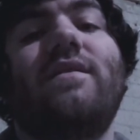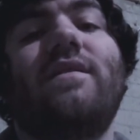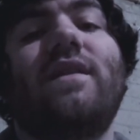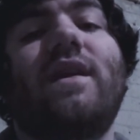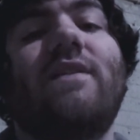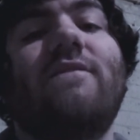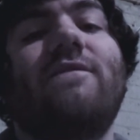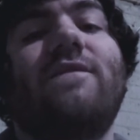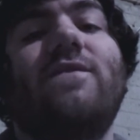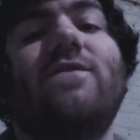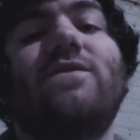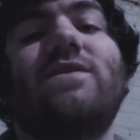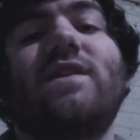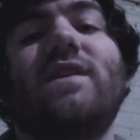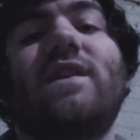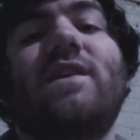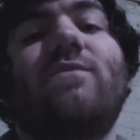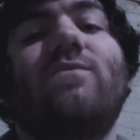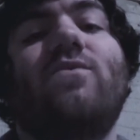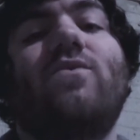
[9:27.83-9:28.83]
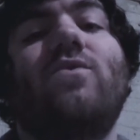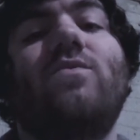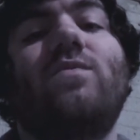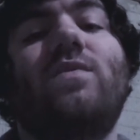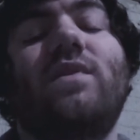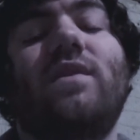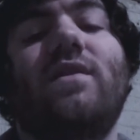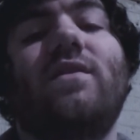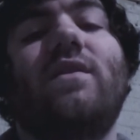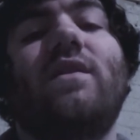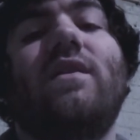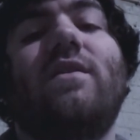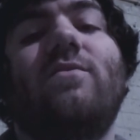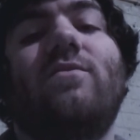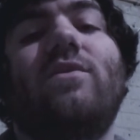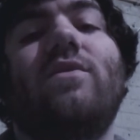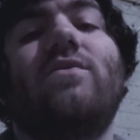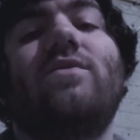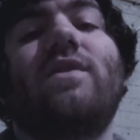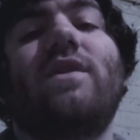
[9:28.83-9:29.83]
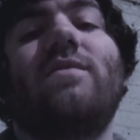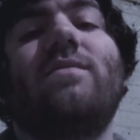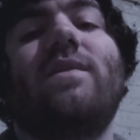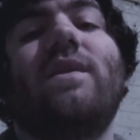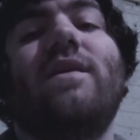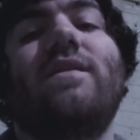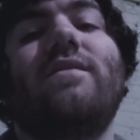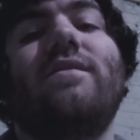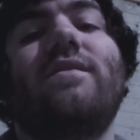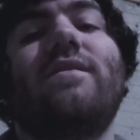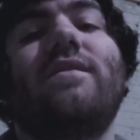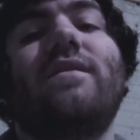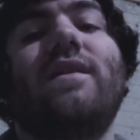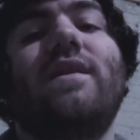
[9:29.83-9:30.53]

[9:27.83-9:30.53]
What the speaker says: It feels like it won't, but it will get better.